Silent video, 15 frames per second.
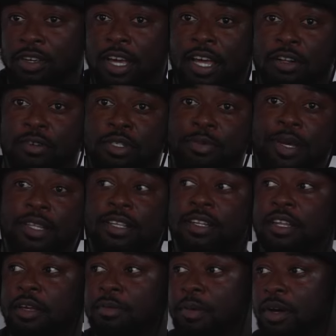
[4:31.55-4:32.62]
You got to respect the
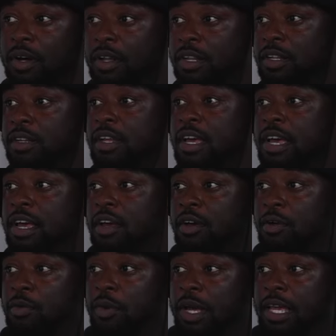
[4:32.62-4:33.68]
deep ball and
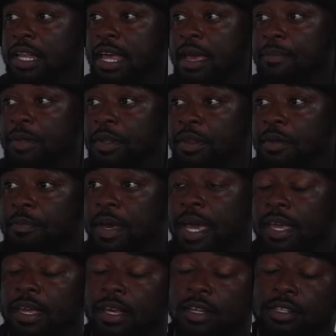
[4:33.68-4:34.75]
what can happen on the
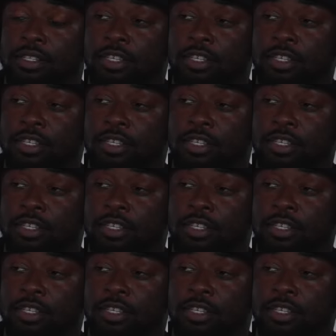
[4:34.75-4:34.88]
back end.